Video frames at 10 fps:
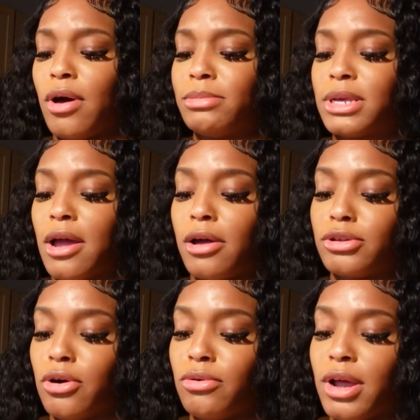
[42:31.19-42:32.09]
I'm saying, you,
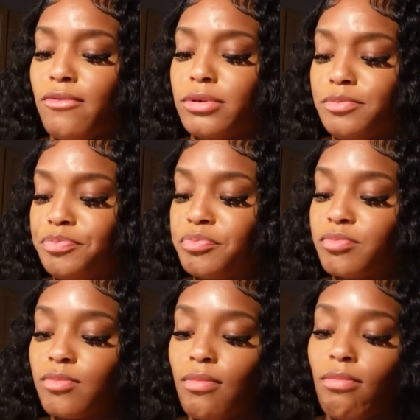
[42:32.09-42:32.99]
don't never
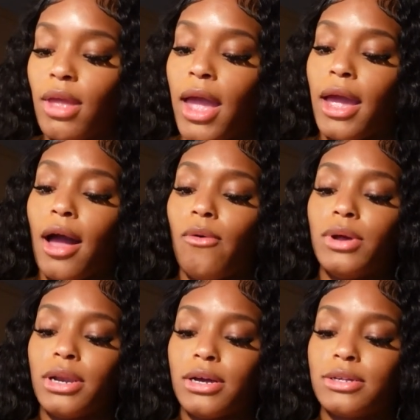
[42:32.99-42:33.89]
hang out
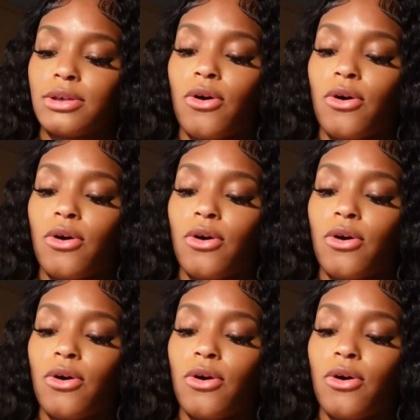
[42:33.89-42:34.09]
with niggas or